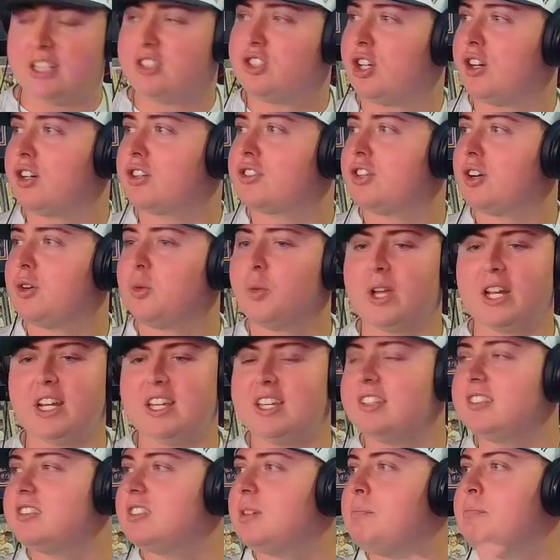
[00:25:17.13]
they took their
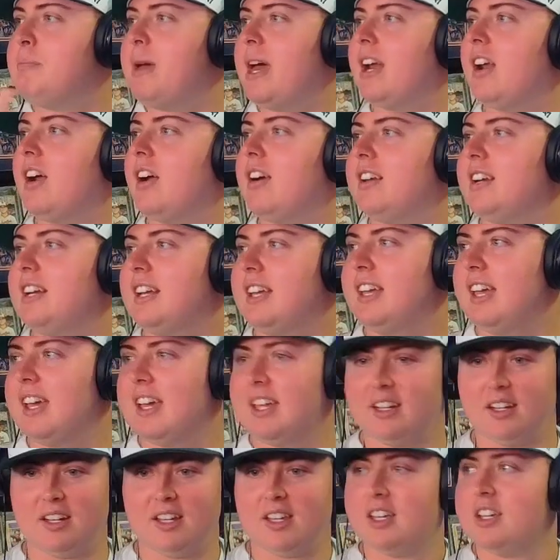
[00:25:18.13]
winnings, bet on it
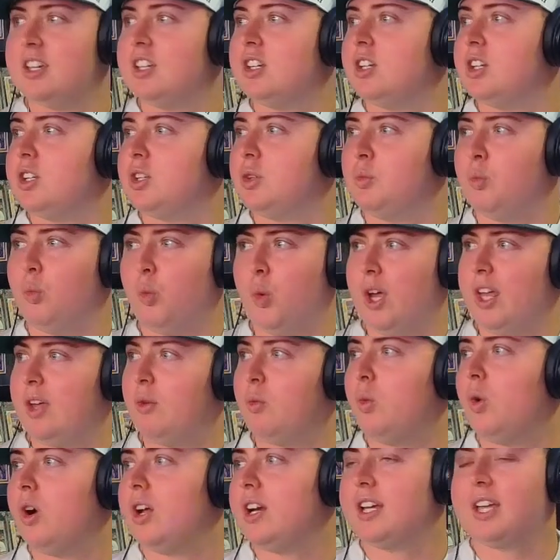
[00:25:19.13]
again.
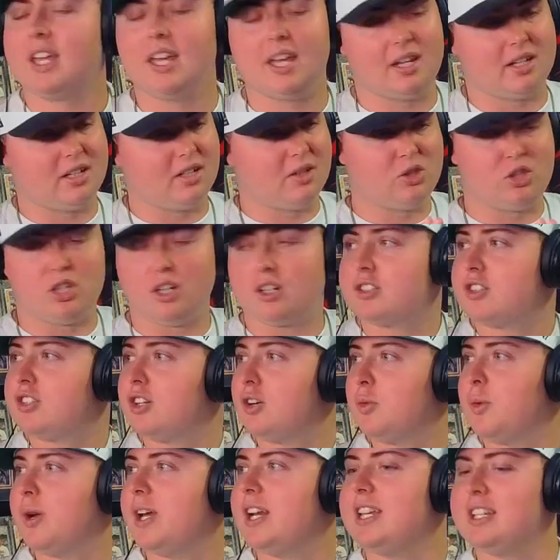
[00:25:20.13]
Won again. Took
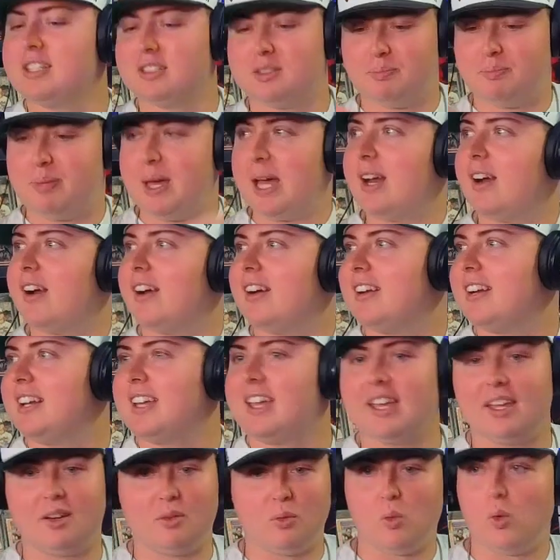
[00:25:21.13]
their winnings, bet on it
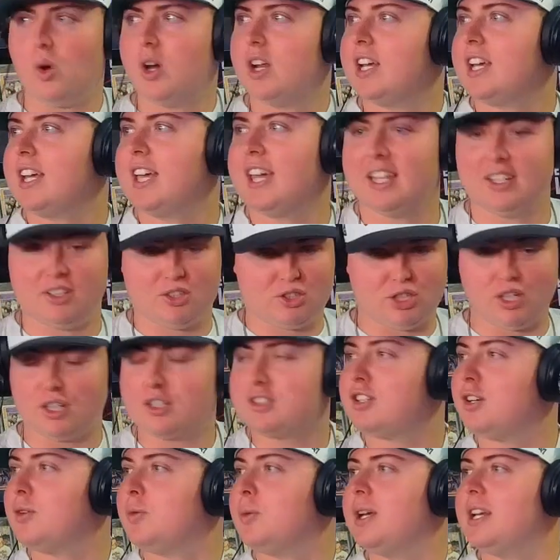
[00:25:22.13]
again. Won again.
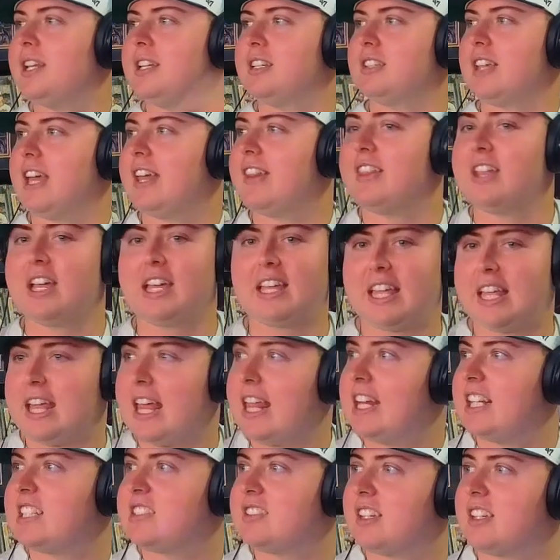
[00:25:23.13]
Took their winnings, and
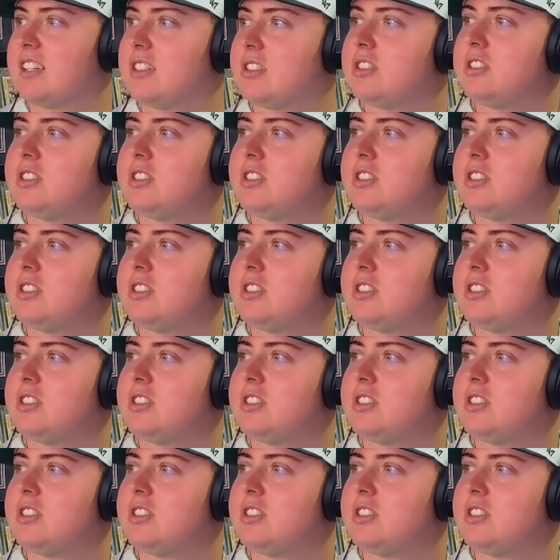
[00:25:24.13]
it's like a